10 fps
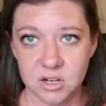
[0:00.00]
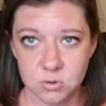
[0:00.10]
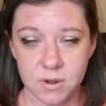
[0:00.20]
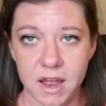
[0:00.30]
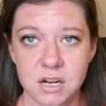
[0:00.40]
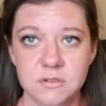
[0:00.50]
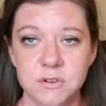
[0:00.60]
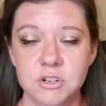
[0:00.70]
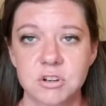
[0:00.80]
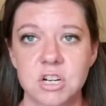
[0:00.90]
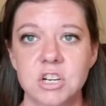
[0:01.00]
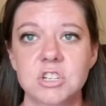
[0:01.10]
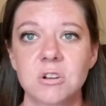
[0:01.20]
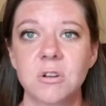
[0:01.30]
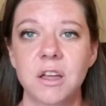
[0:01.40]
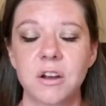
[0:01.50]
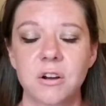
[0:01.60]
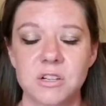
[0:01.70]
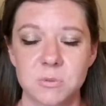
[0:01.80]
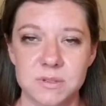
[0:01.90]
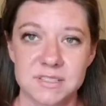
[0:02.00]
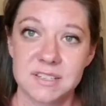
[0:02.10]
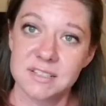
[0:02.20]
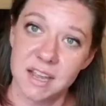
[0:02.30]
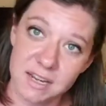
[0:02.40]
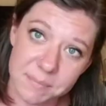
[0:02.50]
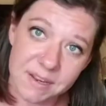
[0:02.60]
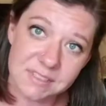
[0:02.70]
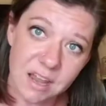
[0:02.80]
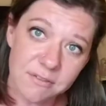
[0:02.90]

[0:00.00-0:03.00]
and hers was designed based off of an Ashford traditional,